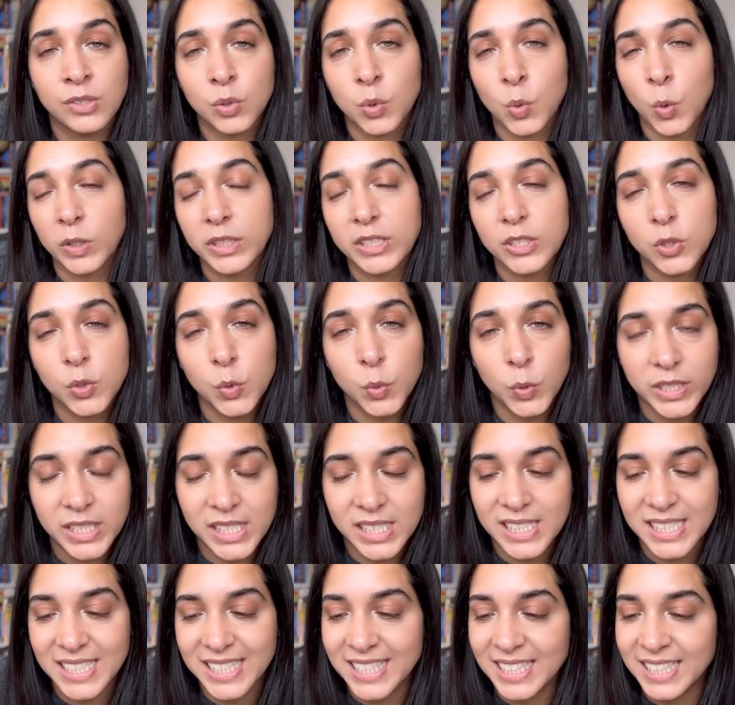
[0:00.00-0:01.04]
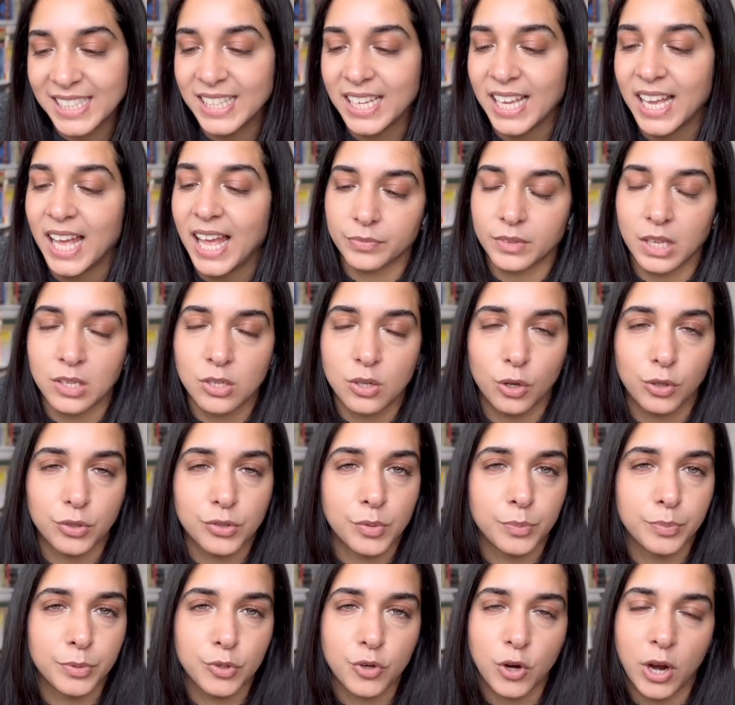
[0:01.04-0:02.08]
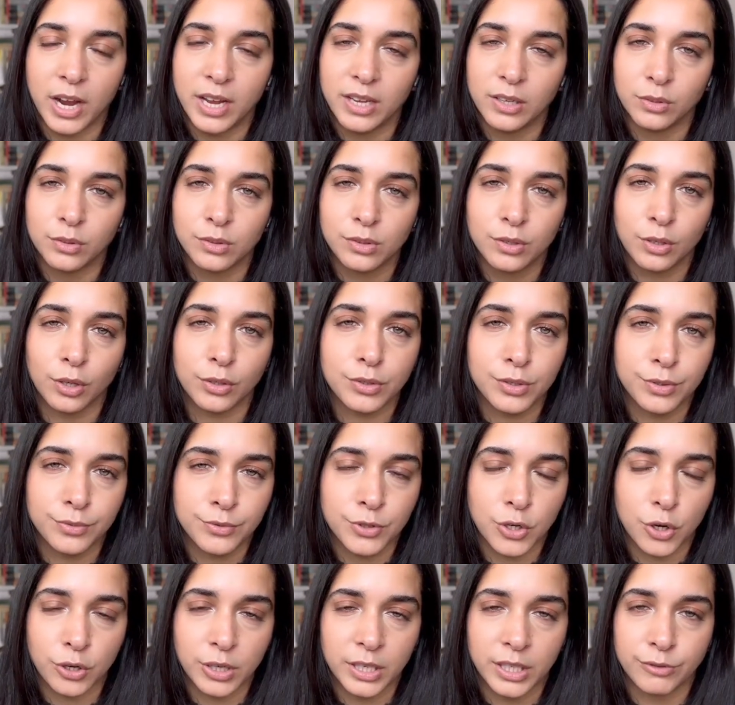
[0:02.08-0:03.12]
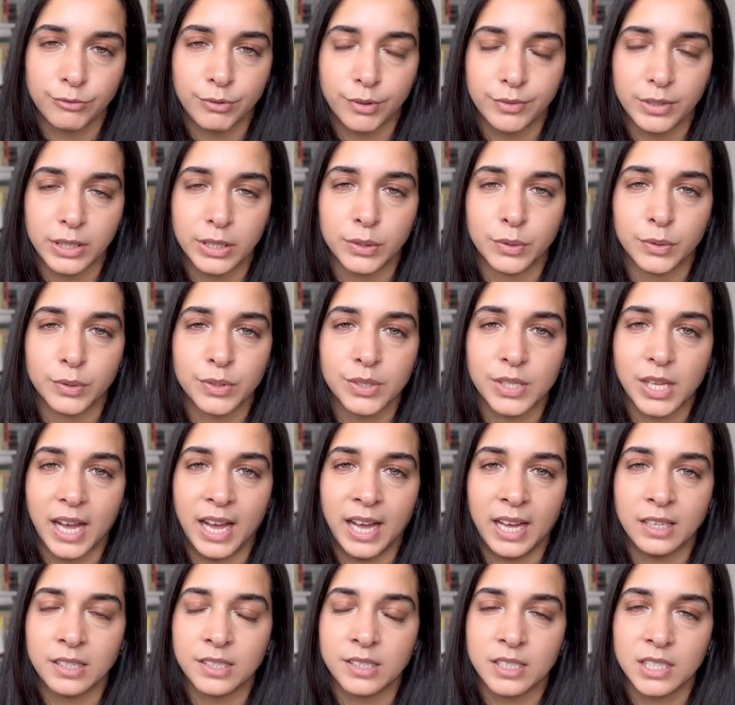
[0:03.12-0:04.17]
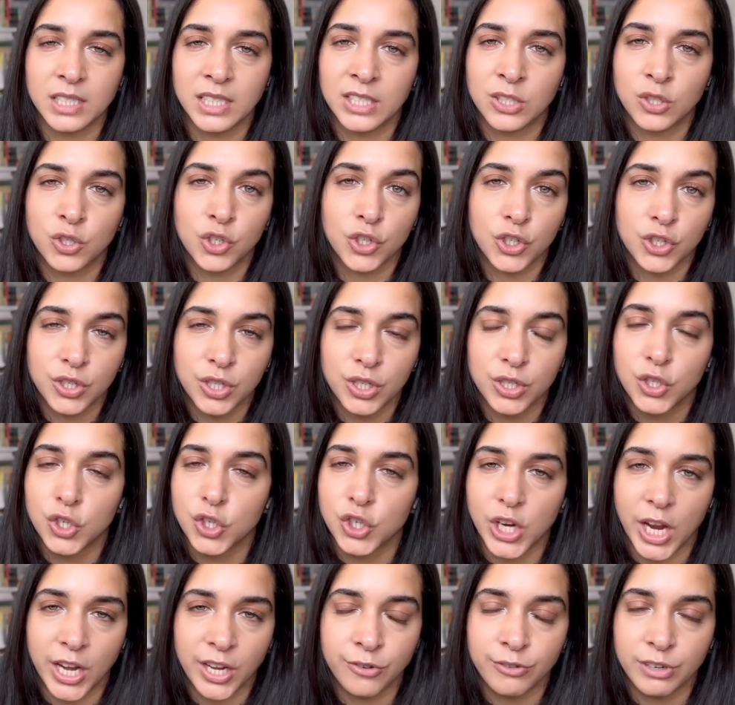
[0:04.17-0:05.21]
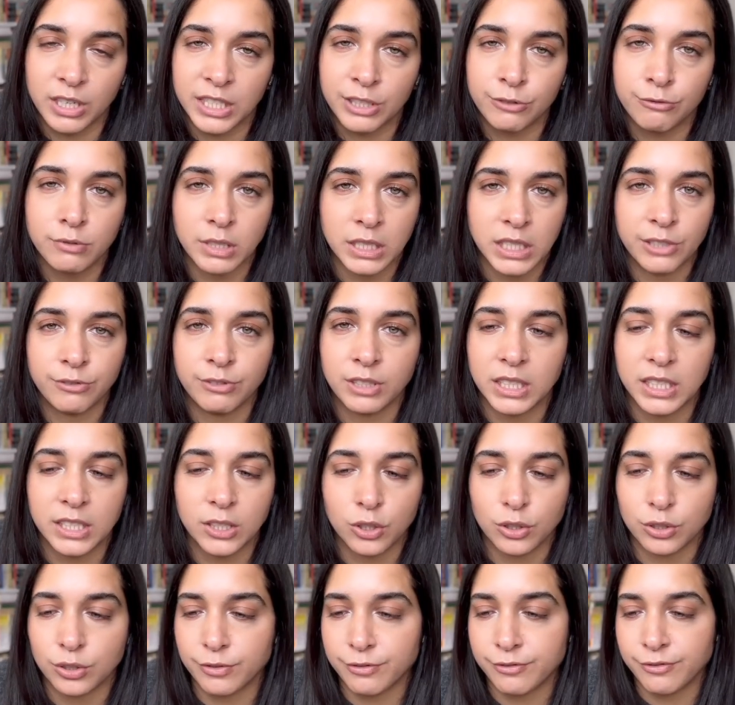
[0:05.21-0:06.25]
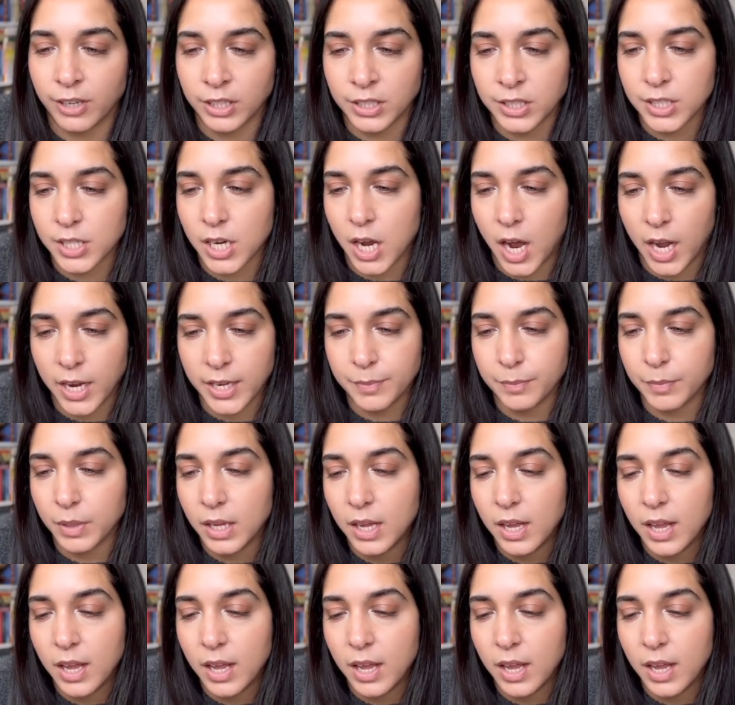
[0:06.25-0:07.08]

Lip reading: quite twisty. There's lots of betrayals, lots of shocking reveals, and it's just a generally really good fun time.